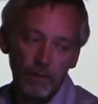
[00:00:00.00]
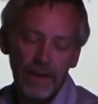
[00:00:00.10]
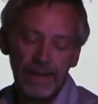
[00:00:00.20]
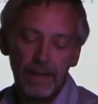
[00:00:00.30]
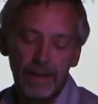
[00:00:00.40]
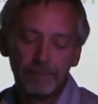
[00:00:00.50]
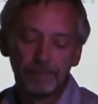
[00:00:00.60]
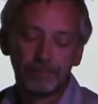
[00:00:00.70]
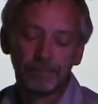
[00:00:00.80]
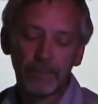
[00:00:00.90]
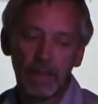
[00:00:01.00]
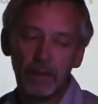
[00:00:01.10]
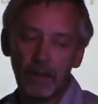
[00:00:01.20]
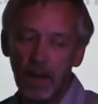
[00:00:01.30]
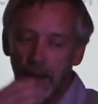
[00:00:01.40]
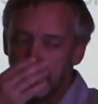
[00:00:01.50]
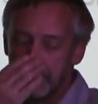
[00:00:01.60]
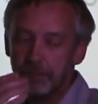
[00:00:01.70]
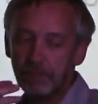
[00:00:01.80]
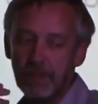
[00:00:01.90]
Finally,
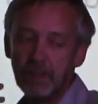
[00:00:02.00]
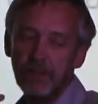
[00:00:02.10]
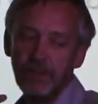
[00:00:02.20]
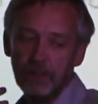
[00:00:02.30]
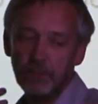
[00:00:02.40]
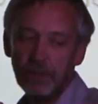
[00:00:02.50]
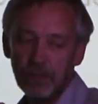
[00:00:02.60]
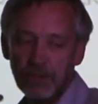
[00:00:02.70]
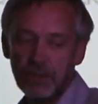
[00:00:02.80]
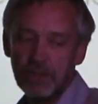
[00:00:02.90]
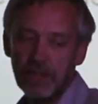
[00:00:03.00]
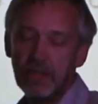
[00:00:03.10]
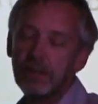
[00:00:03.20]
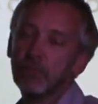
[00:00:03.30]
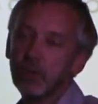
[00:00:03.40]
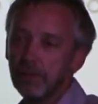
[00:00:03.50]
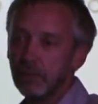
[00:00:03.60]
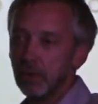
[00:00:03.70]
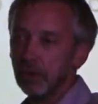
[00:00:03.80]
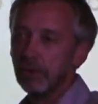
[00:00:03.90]
and something I think we're going to see more and
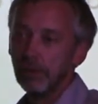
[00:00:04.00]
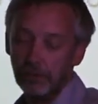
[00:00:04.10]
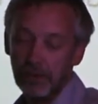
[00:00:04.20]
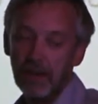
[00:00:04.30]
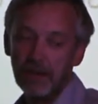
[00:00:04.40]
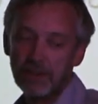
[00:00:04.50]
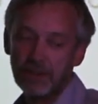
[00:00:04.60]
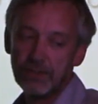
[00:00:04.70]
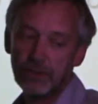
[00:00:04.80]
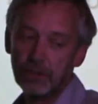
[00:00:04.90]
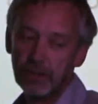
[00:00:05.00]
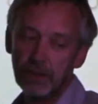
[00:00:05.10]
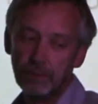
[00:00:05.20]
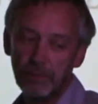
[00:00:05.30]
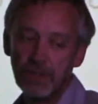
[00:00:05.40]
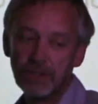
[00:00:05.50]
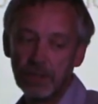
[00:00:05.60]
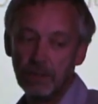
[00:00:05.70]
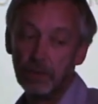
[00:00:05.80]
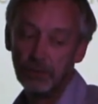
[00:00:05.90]
more of as drug companies
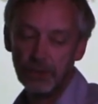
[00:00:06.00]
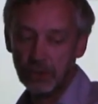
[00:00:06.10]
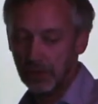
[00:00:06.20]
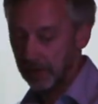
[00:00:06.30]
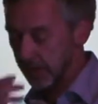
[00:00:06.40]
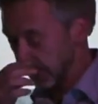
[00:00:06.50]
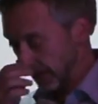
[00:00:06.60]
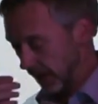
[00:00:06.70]
come up with drugs.